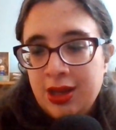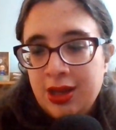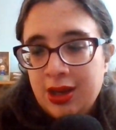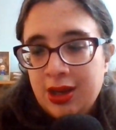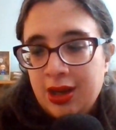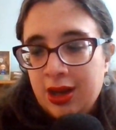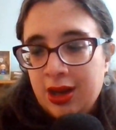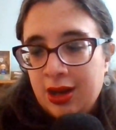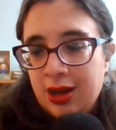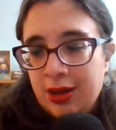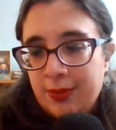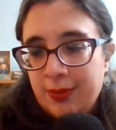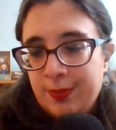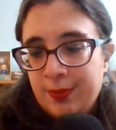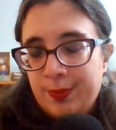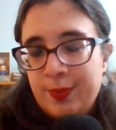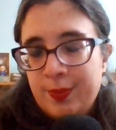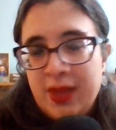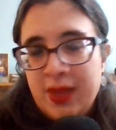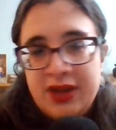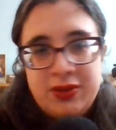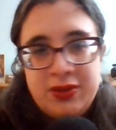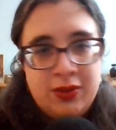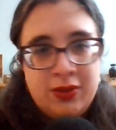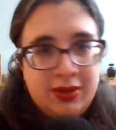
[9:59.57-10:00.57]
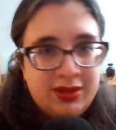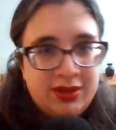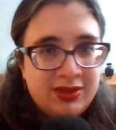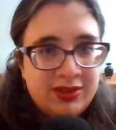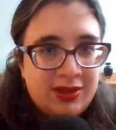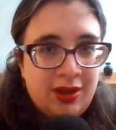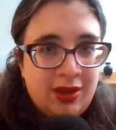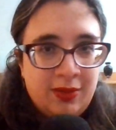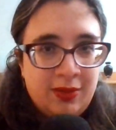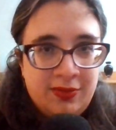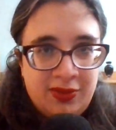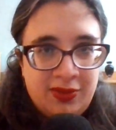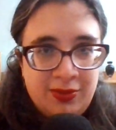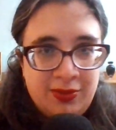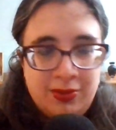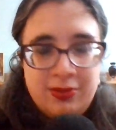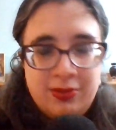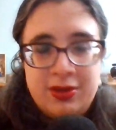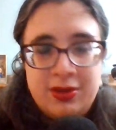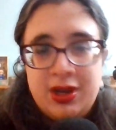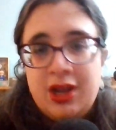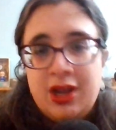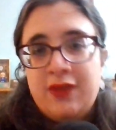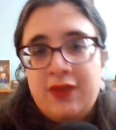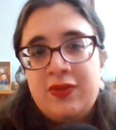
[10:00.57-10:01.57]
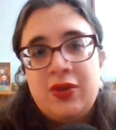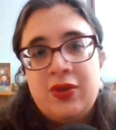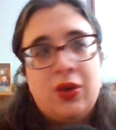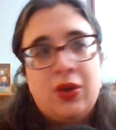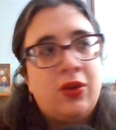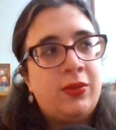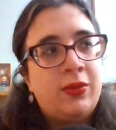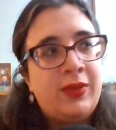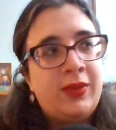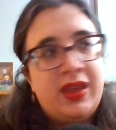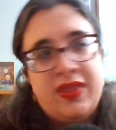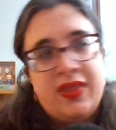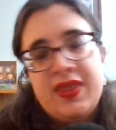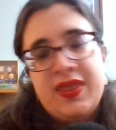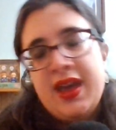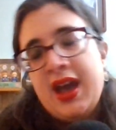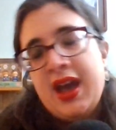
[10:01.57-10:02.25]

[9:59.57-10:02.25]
uh, mentors come through that have told me the